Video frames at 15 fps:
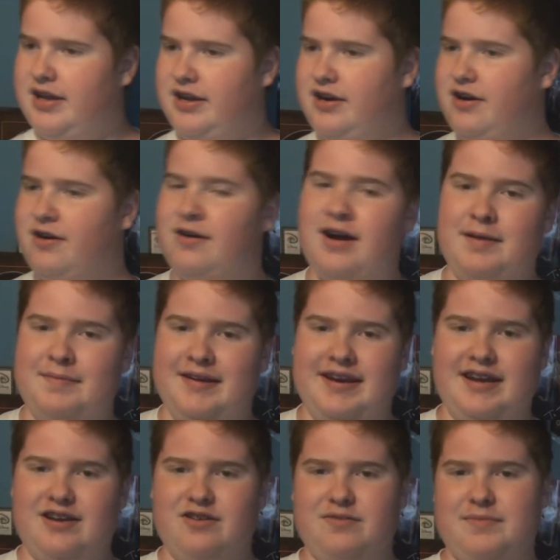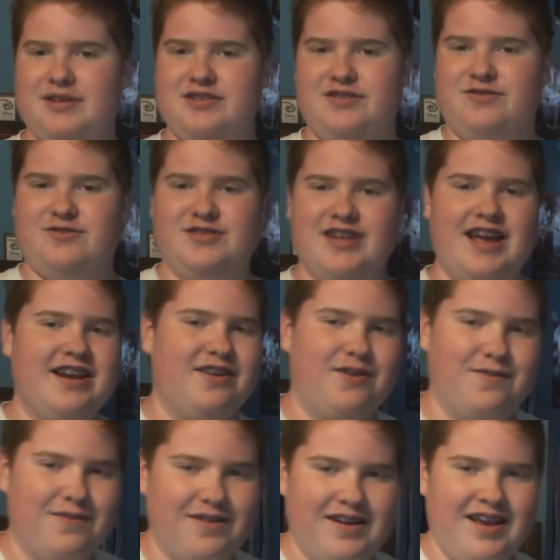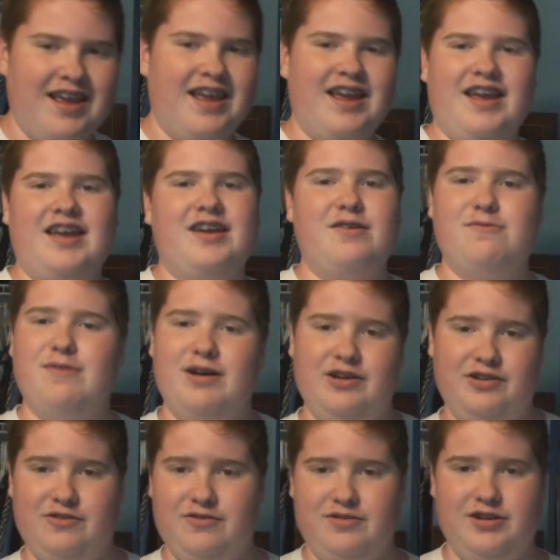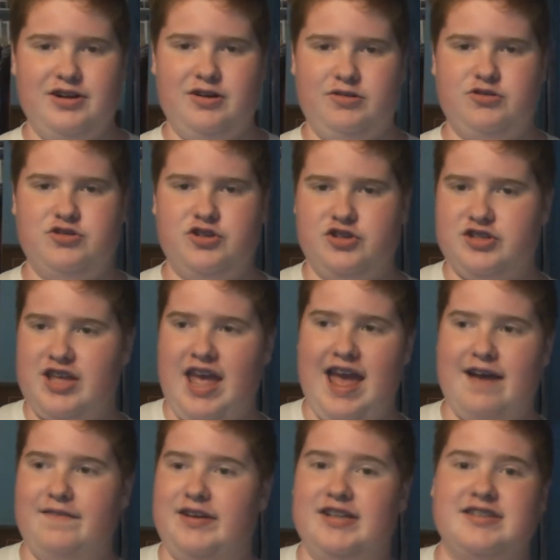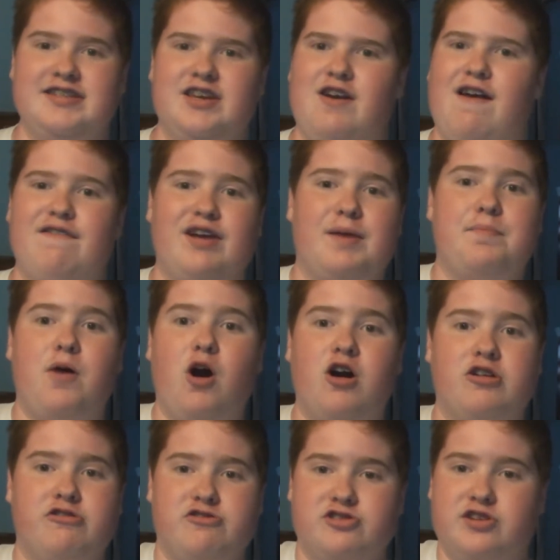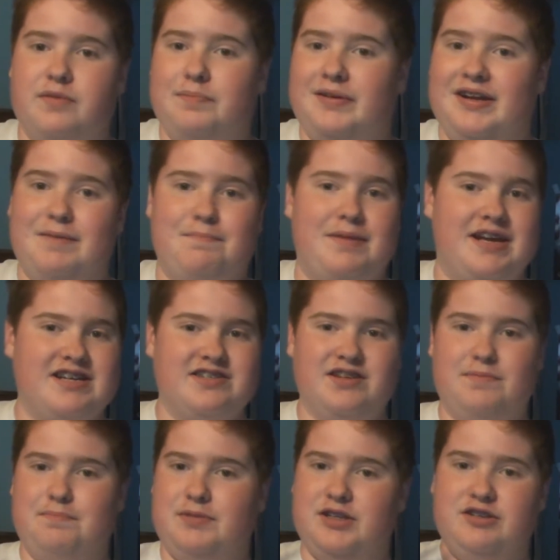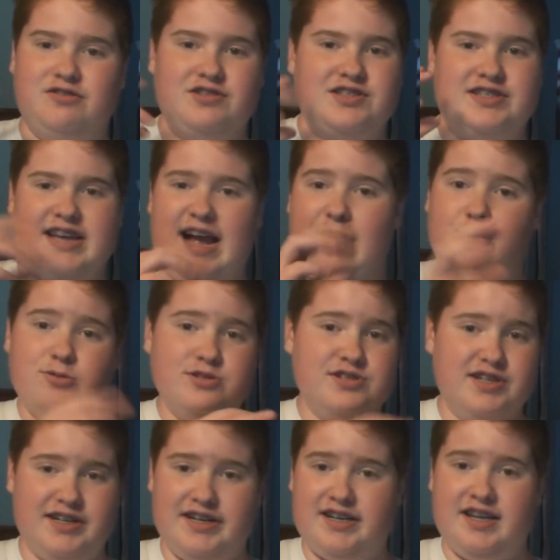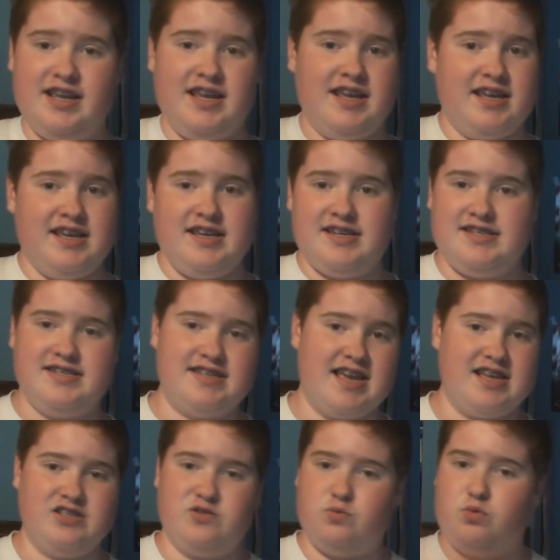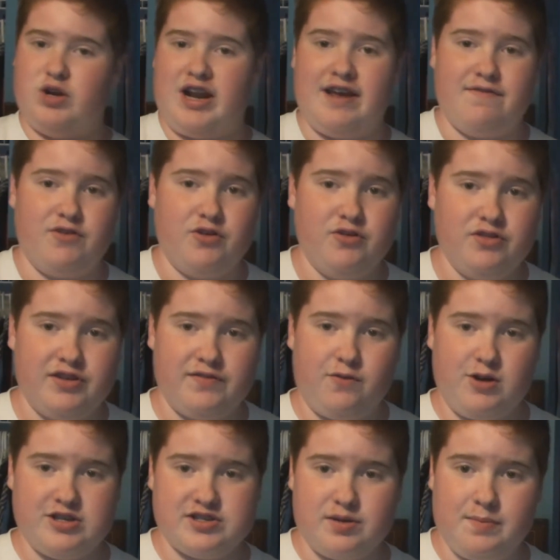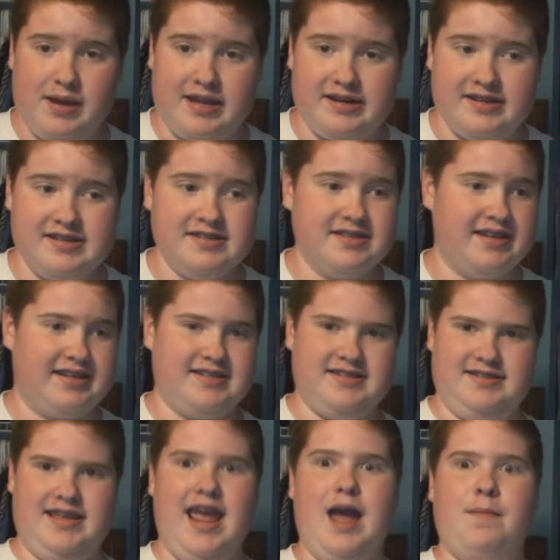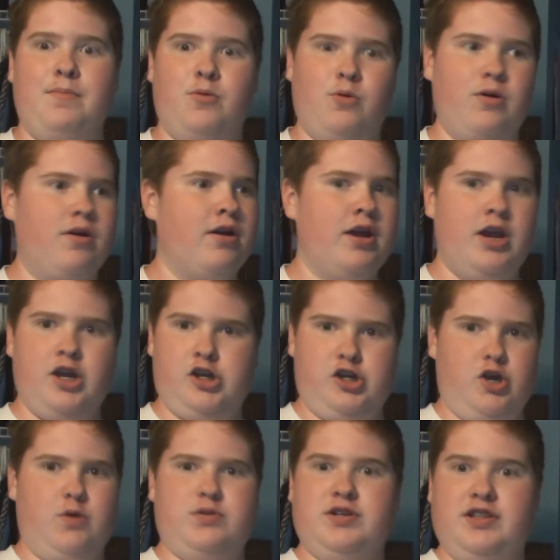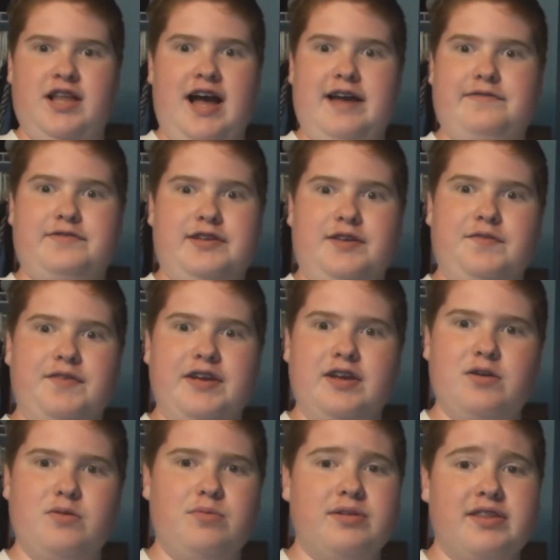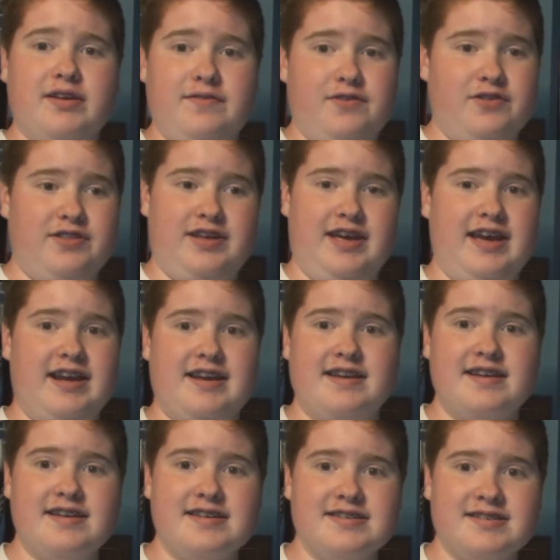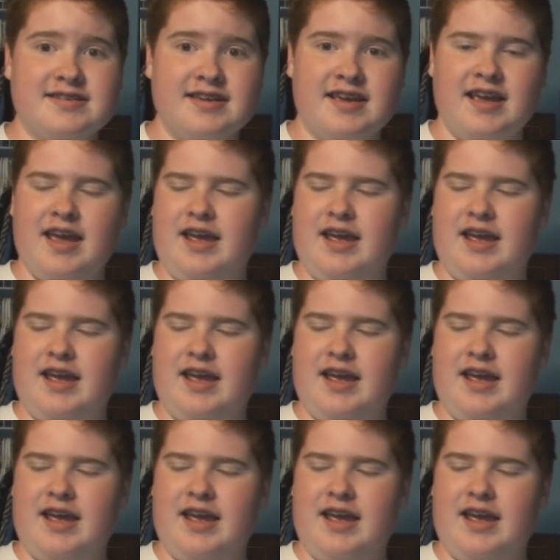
You know, I mean, it could misunderstand you. While you're, you know, just having, let's say you're having a party or something. It picks up little sounds and it says whatever the voice command is, like snap or go to live TV or whatever the heck it is.